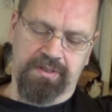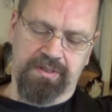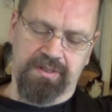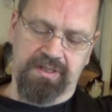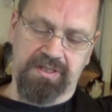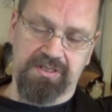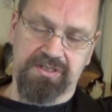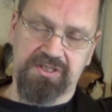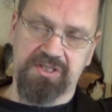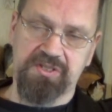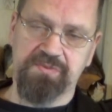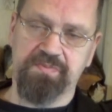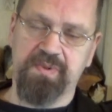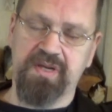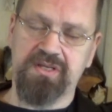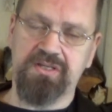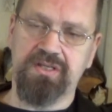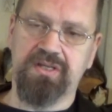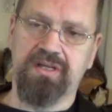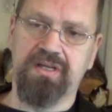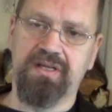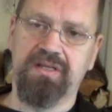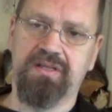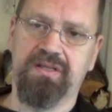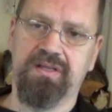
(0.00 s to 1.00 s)
It's
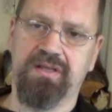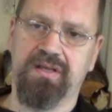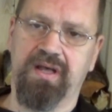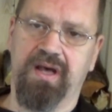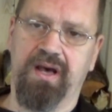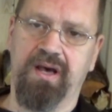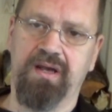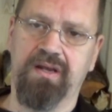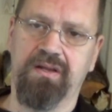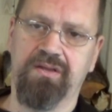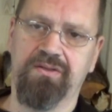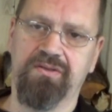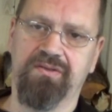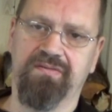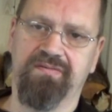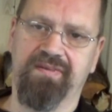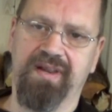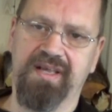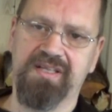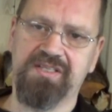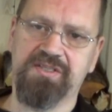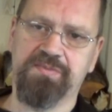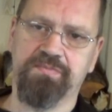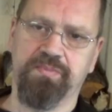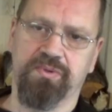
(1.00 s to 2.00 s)
especially the island of
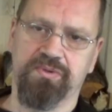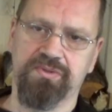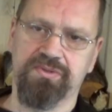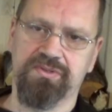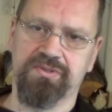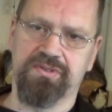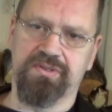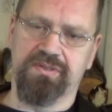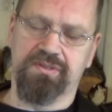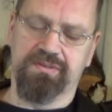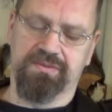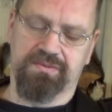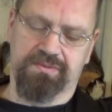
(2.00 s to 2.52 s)
Lesbos.